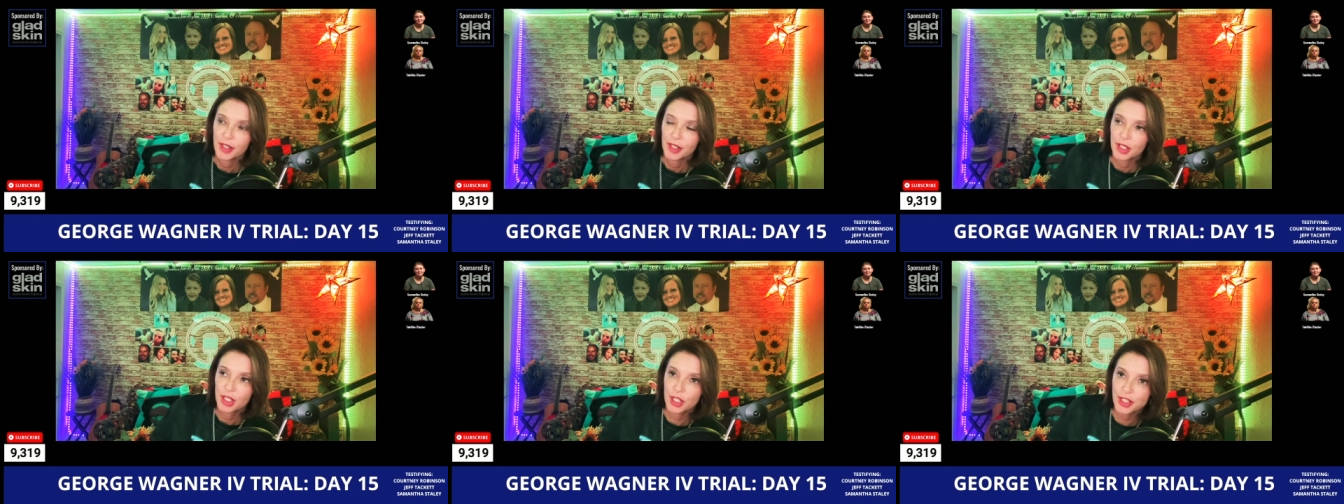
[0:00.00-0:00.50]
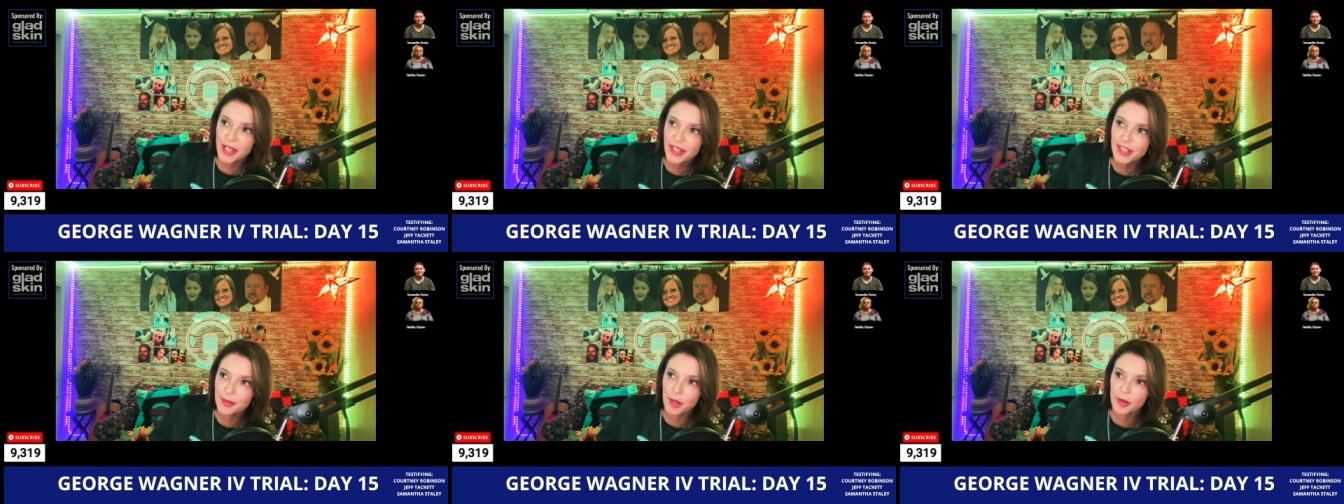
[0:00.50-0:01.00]
her
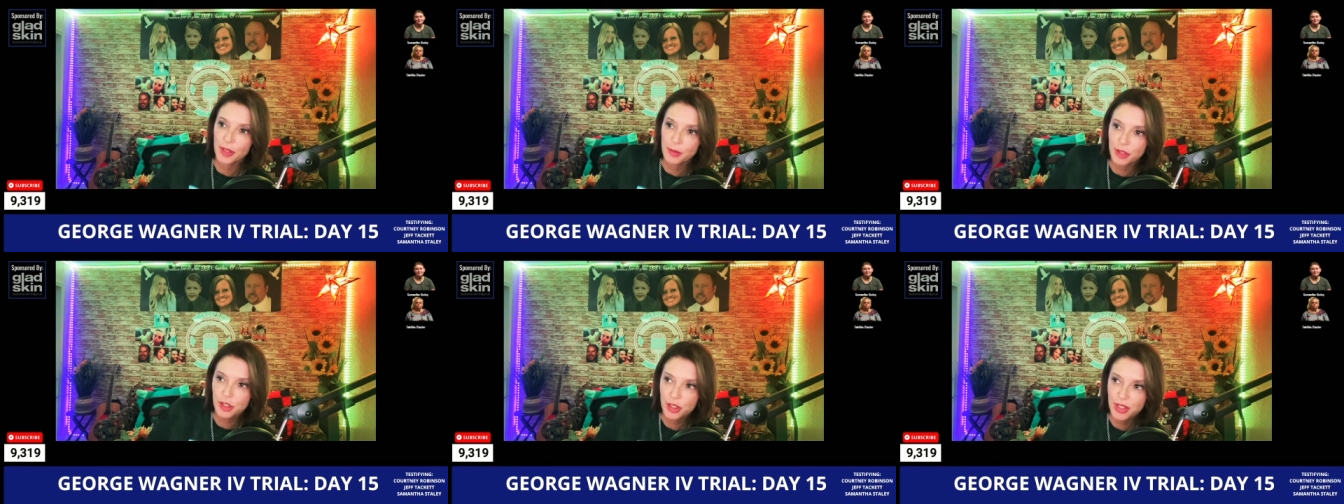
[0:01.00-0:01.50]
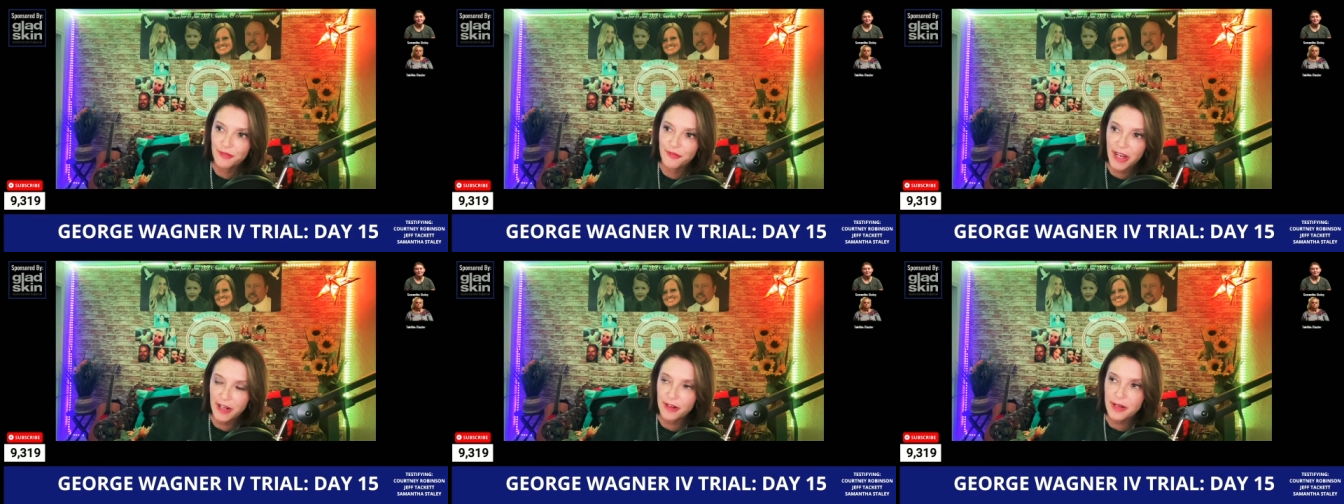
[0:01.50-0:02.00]
testimony was just
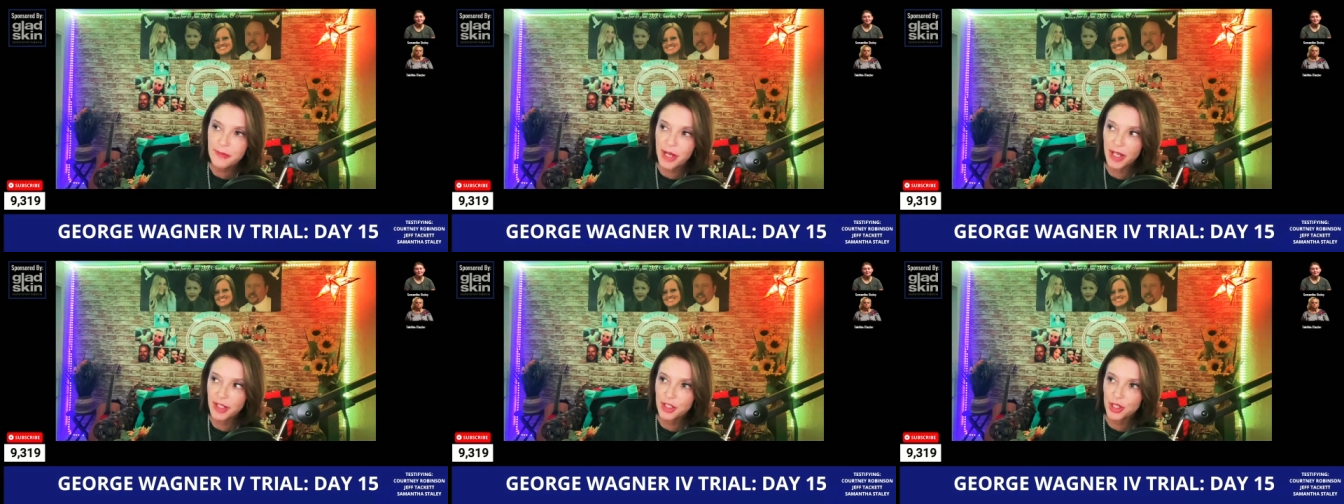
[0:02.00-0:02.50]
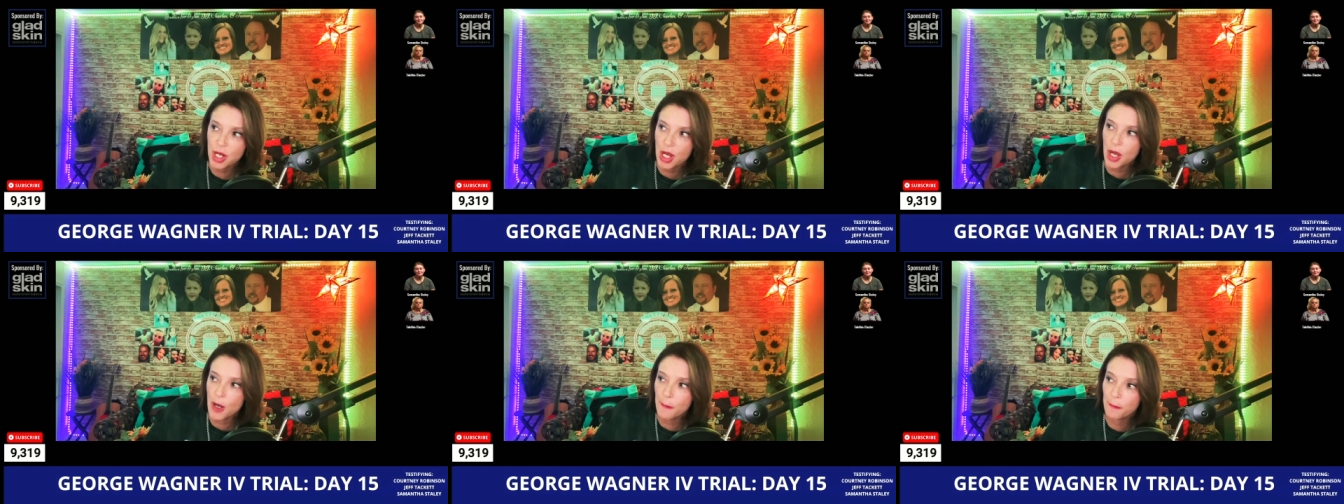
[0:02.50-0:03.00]
very much
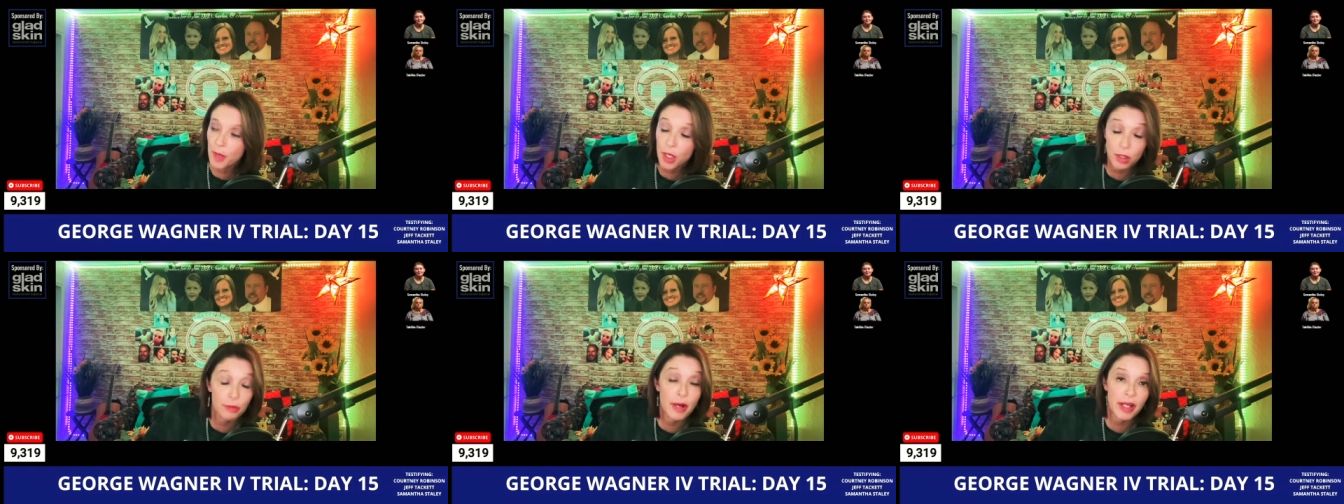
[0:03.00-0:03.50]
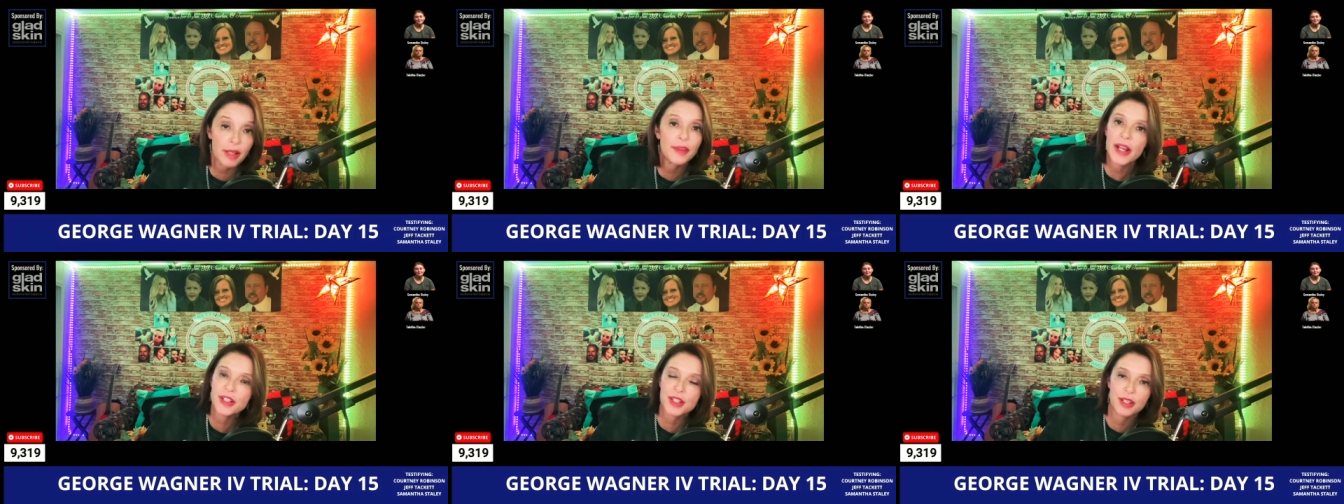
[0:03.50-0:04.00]
um, her
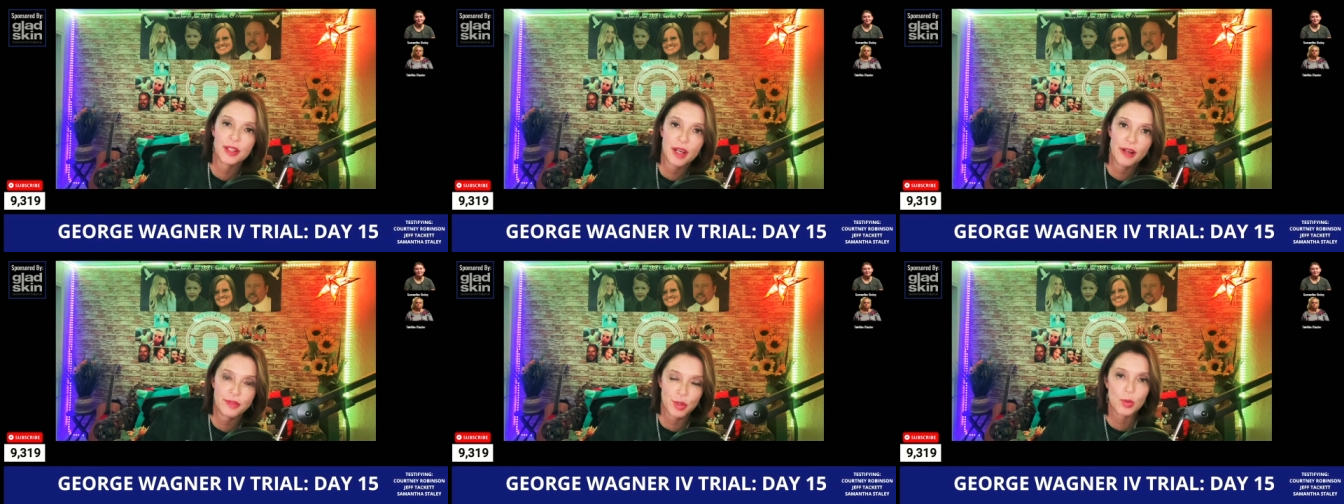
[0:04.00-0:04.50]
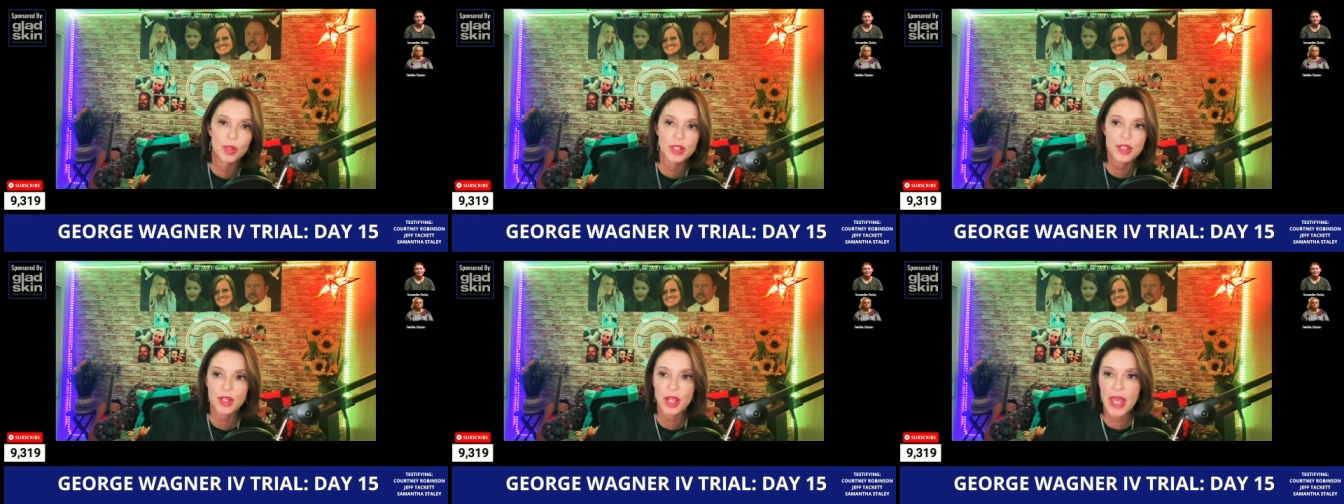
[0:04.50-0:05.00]
recollection of
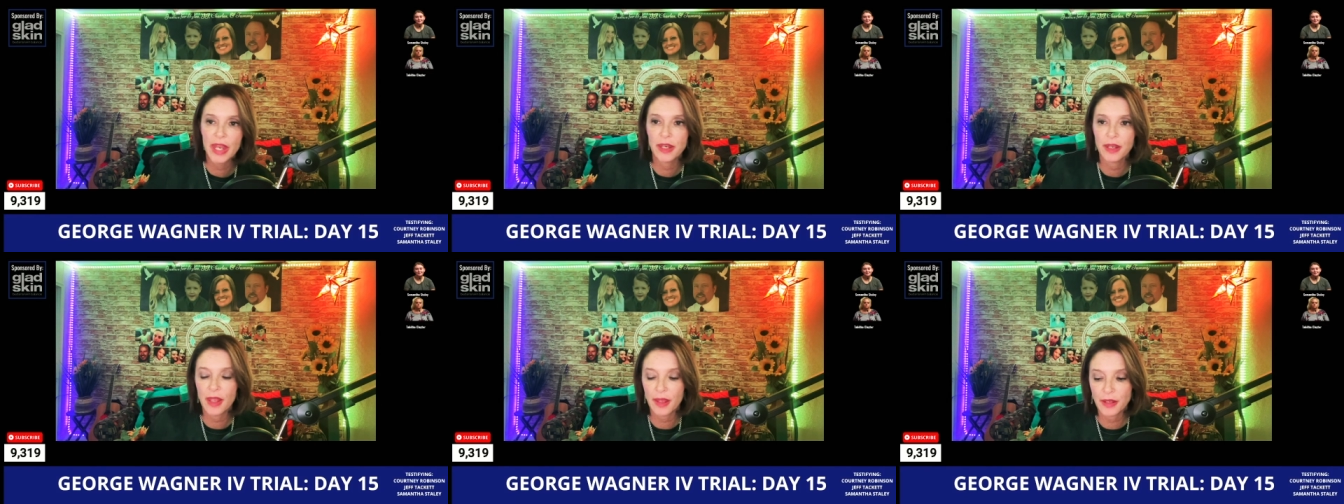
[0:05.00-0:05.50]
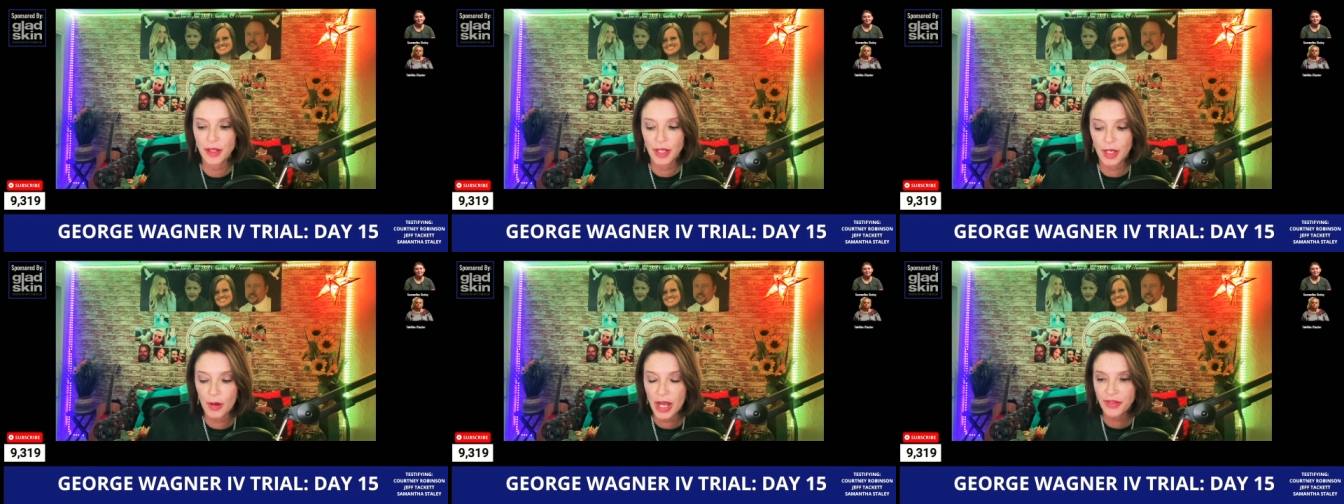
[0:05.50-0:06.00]
George. And, you
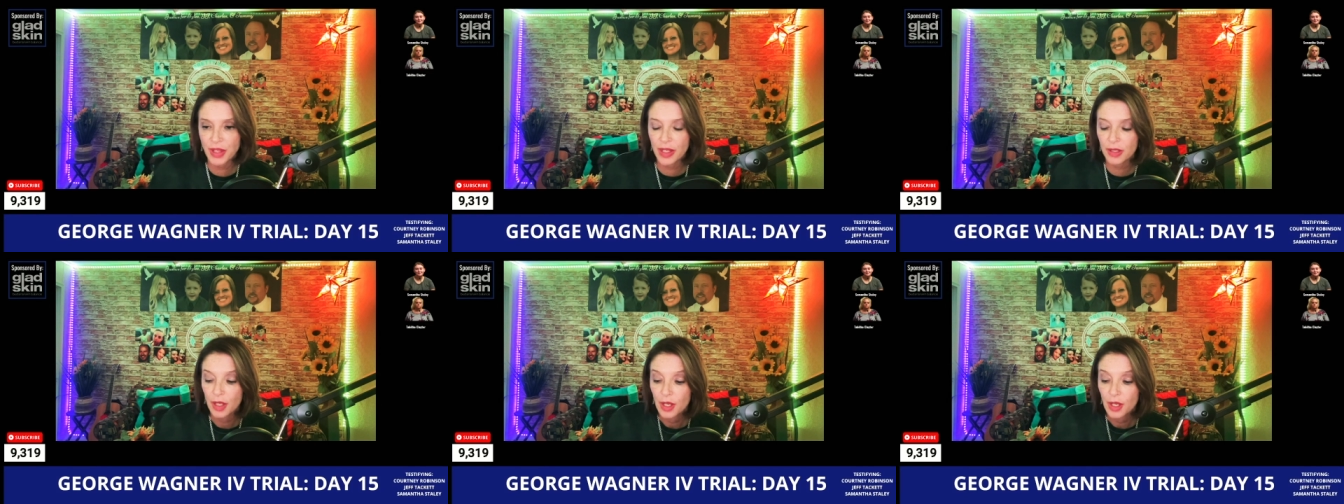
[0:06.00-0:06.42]
know, I think